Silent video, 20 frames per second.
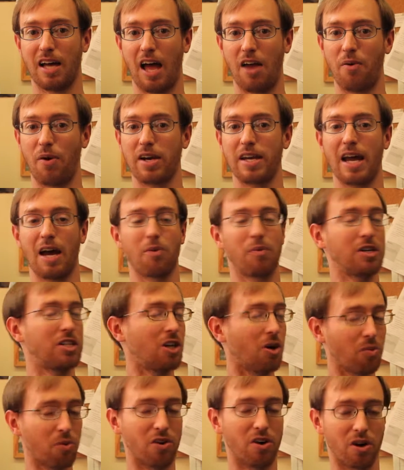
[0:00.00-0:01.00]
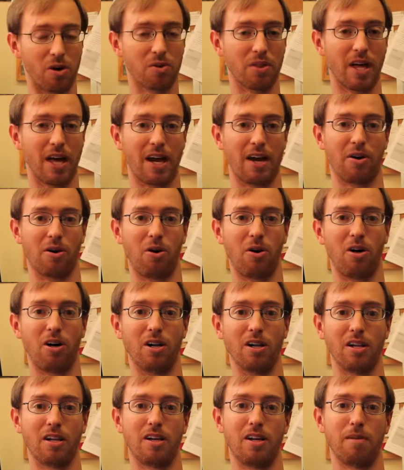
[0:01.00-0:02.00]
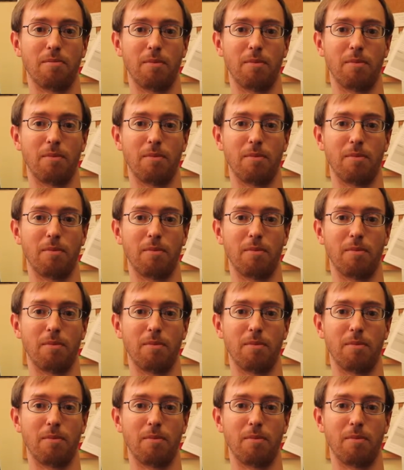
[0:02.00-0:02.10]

And right now we don't know that at all,